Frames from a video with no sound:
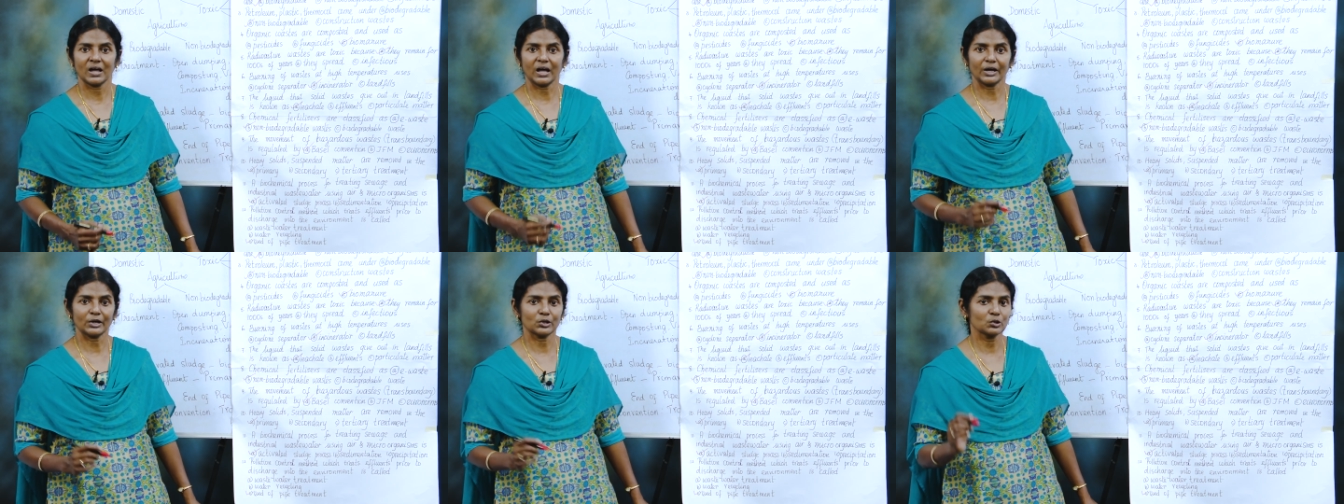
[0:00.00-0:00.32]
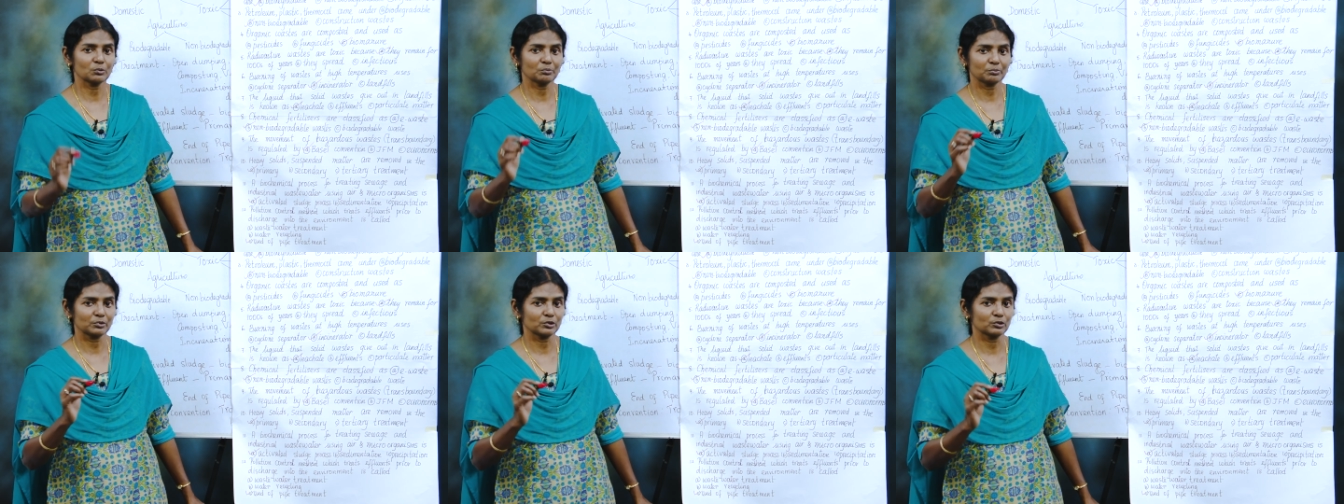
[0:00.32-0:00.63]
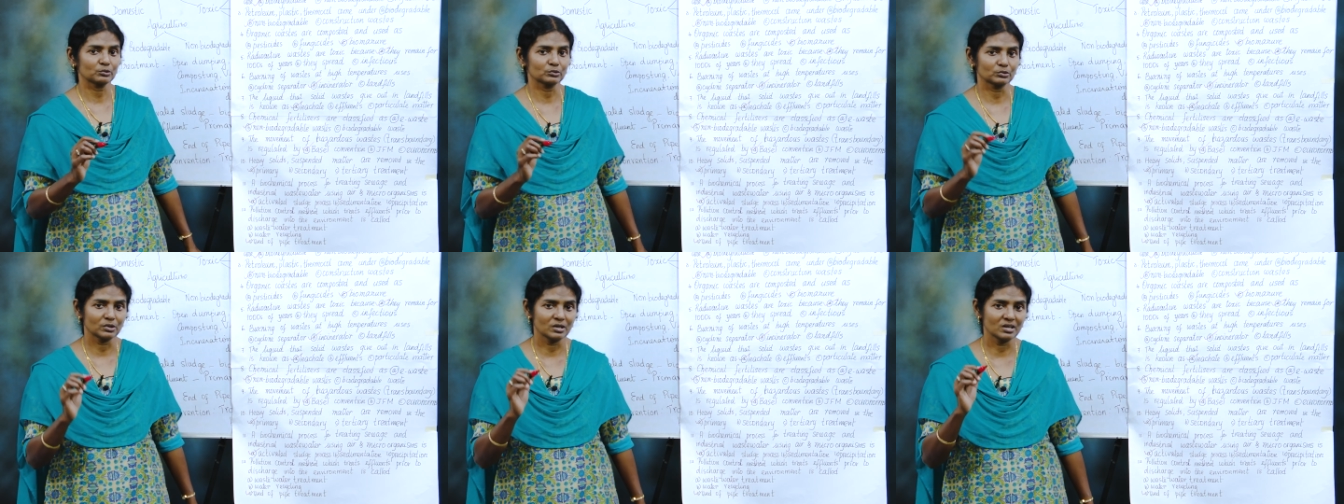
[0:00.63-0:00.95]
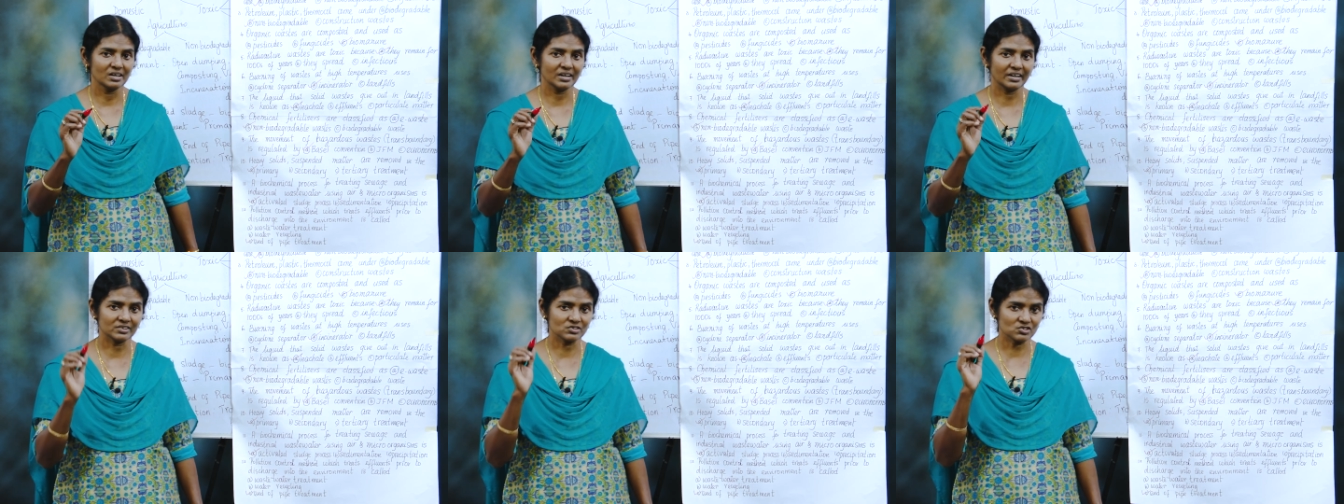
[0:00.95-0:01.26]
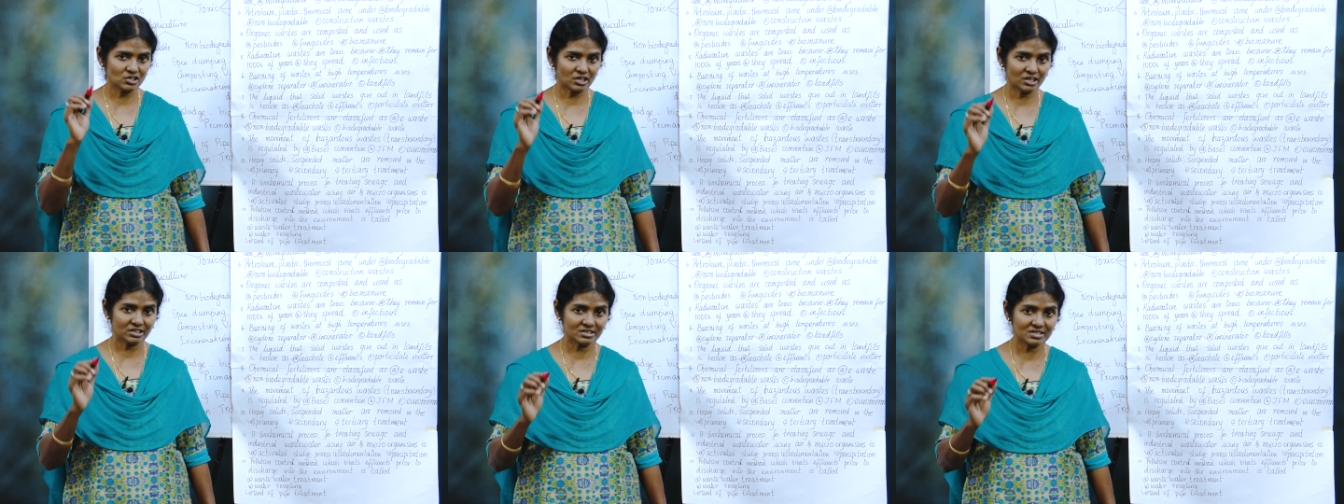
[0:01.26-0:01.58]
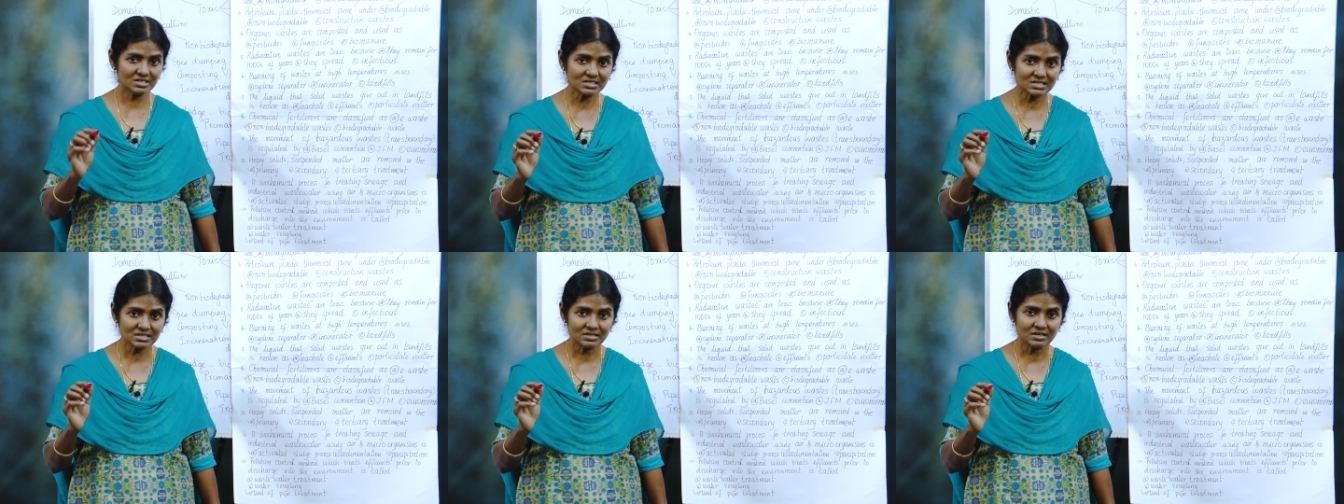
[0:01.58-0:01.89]
I hope you enjoyed
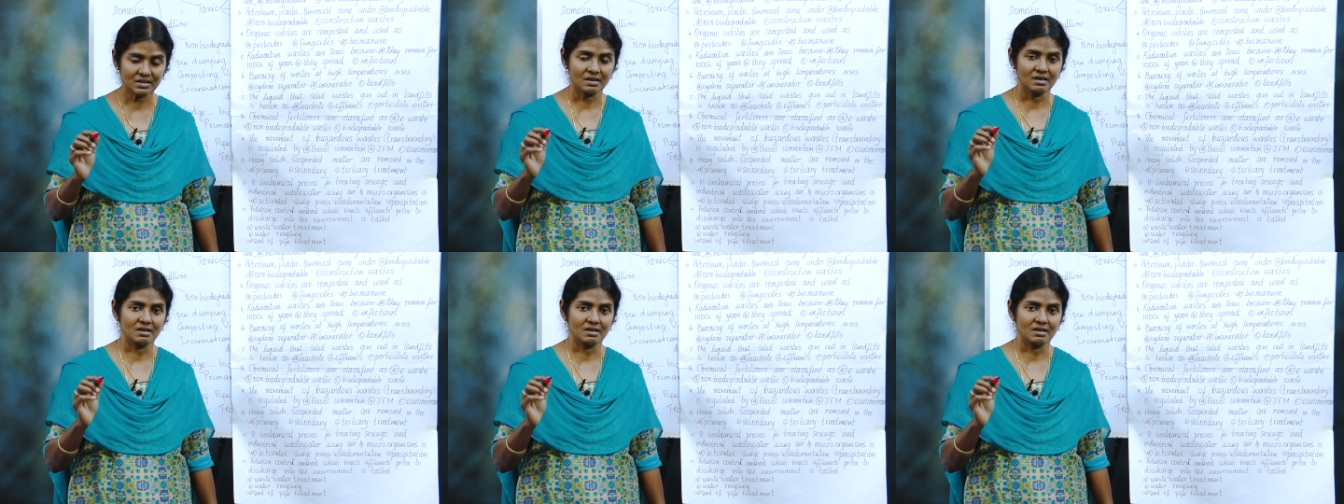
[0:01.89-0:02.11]
this